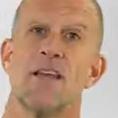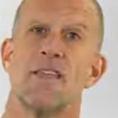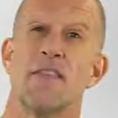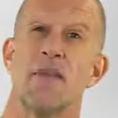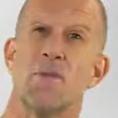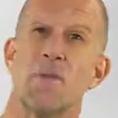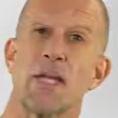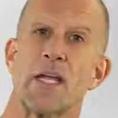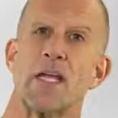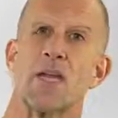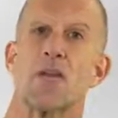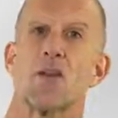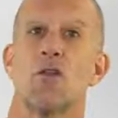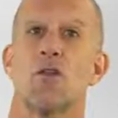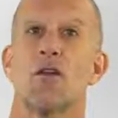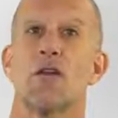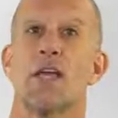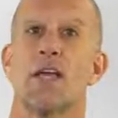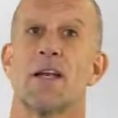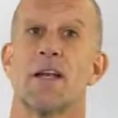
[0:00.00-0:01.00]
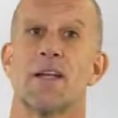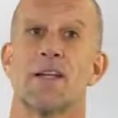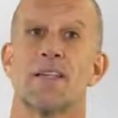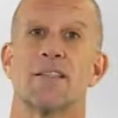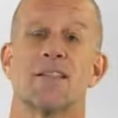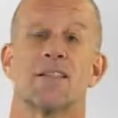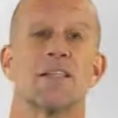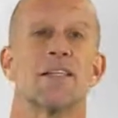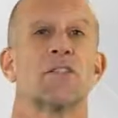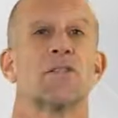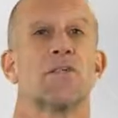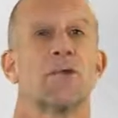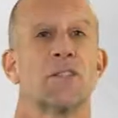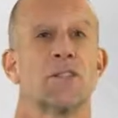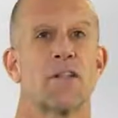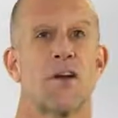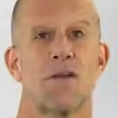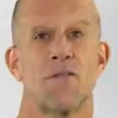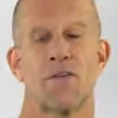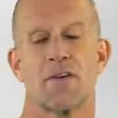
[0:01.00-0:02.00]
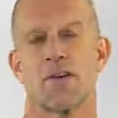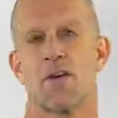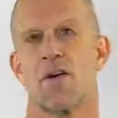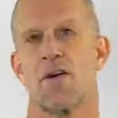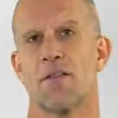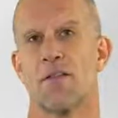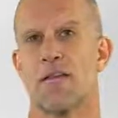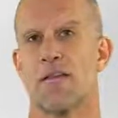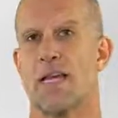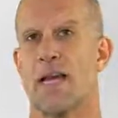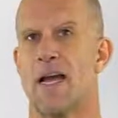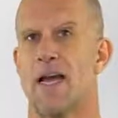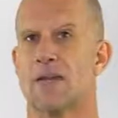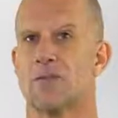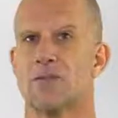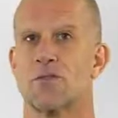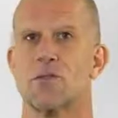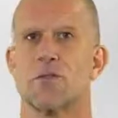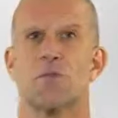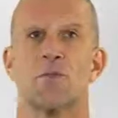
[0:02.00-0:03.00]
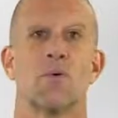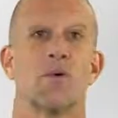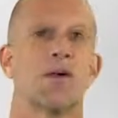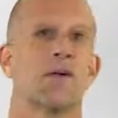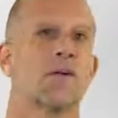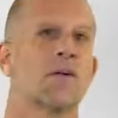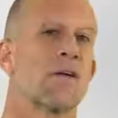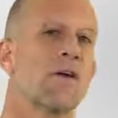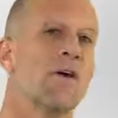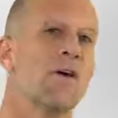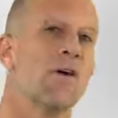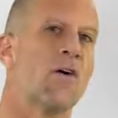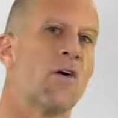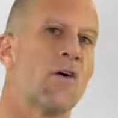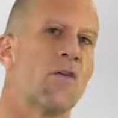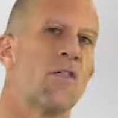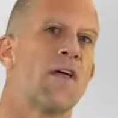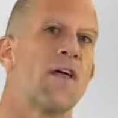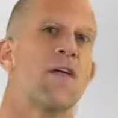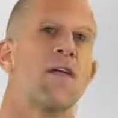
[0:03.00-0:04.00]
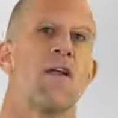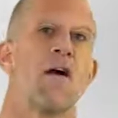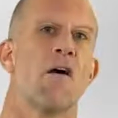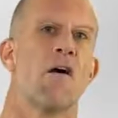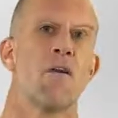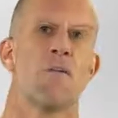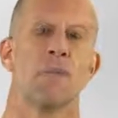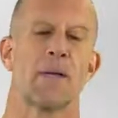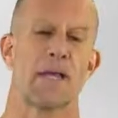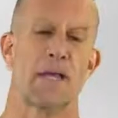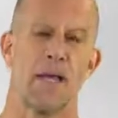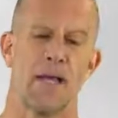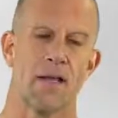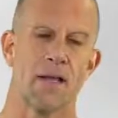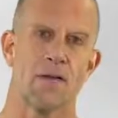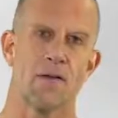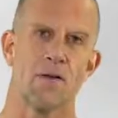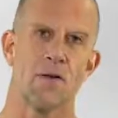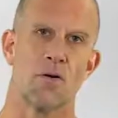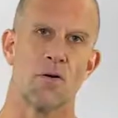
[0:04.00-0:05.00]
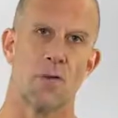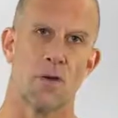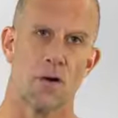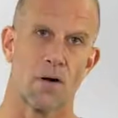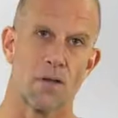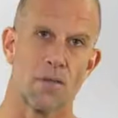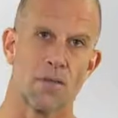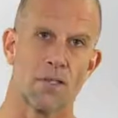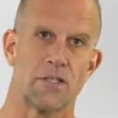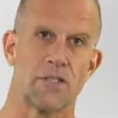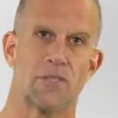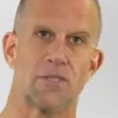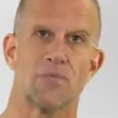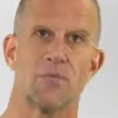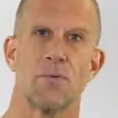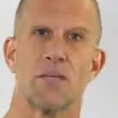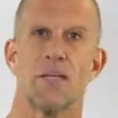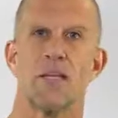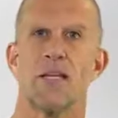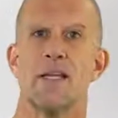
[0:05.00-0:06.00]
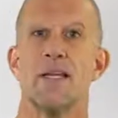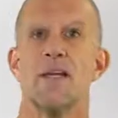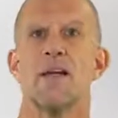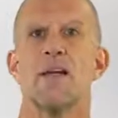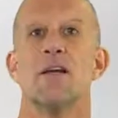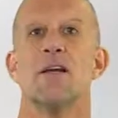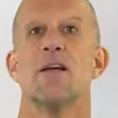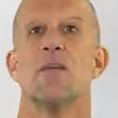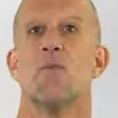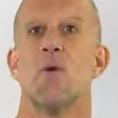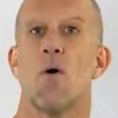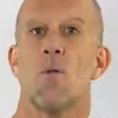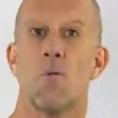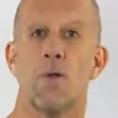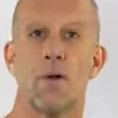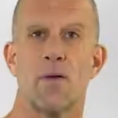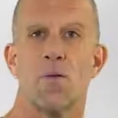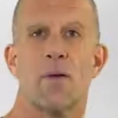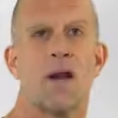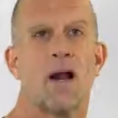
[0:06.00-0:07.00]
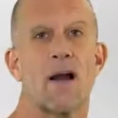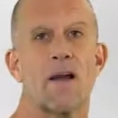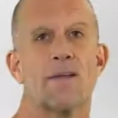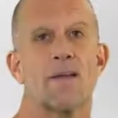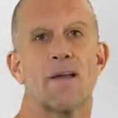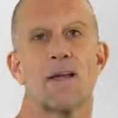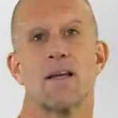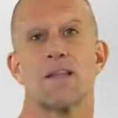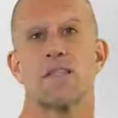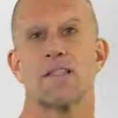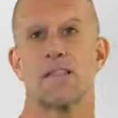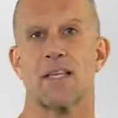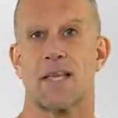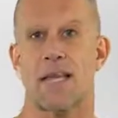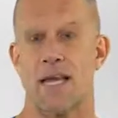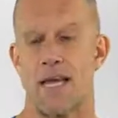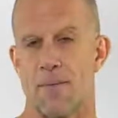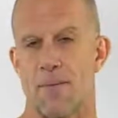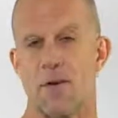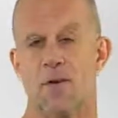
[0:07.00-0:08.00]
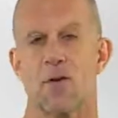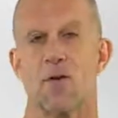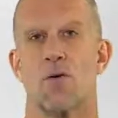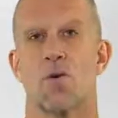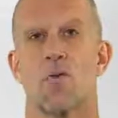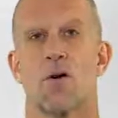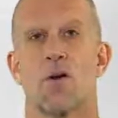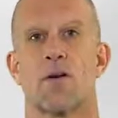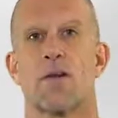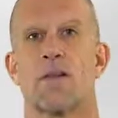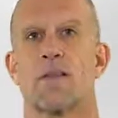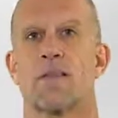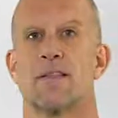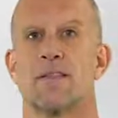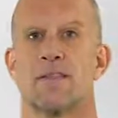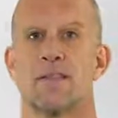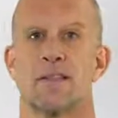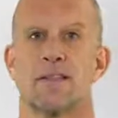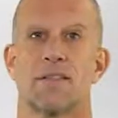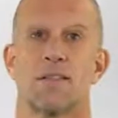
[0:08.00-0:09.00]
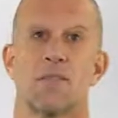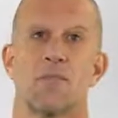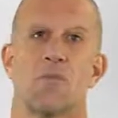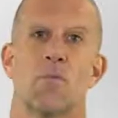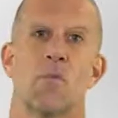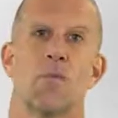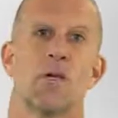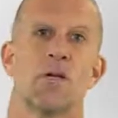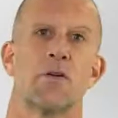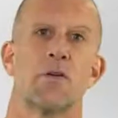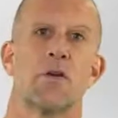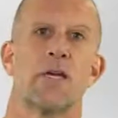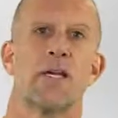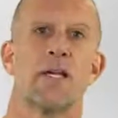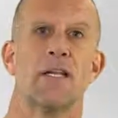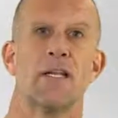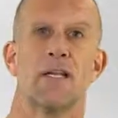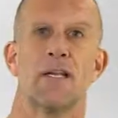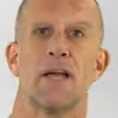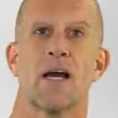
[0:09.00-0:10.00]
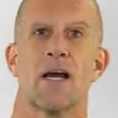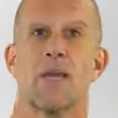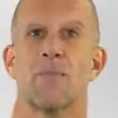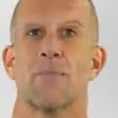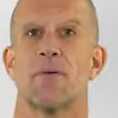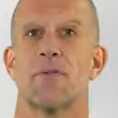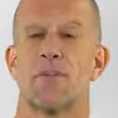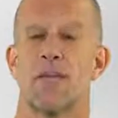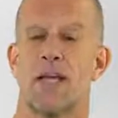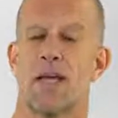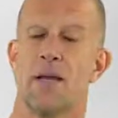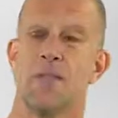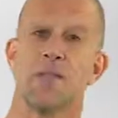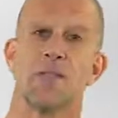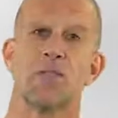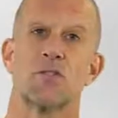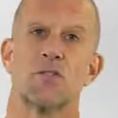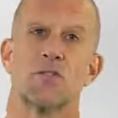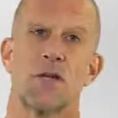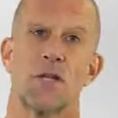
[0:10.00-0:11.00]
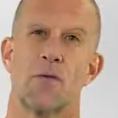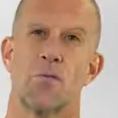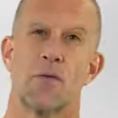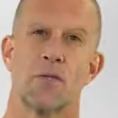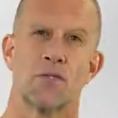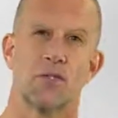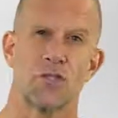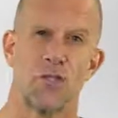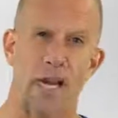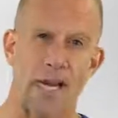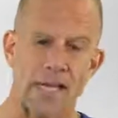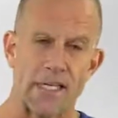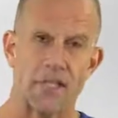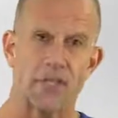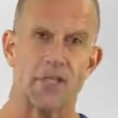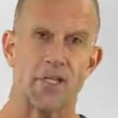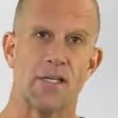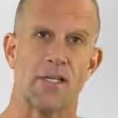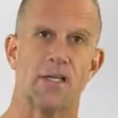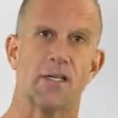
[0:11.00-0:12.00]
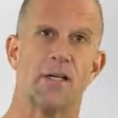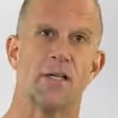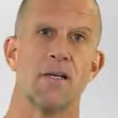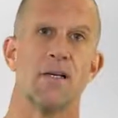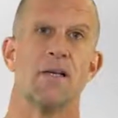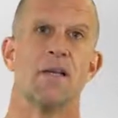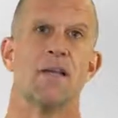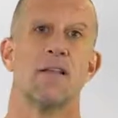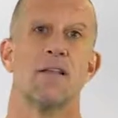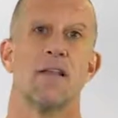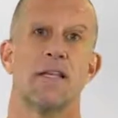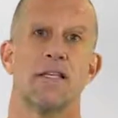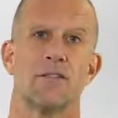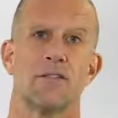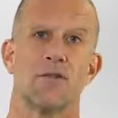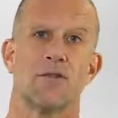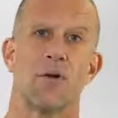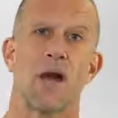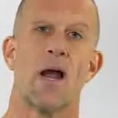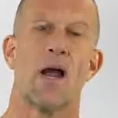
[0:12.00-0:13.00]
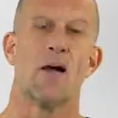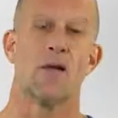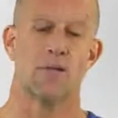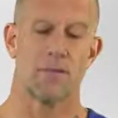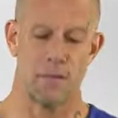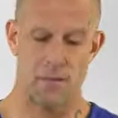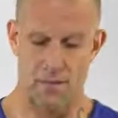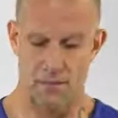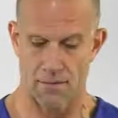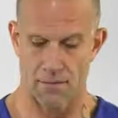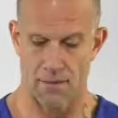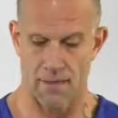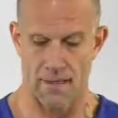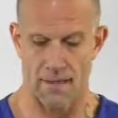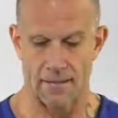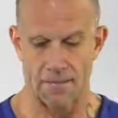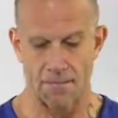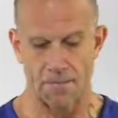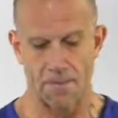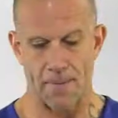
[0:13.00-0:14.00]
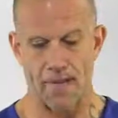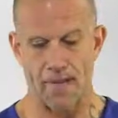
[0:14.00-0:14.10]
Then we can look at it in a sense what's often called the extra work or the non-mechanical work, which is really what, we, what I think of as the chemical work in the system. When we're doing any type of chemistry, we're changing things around, right?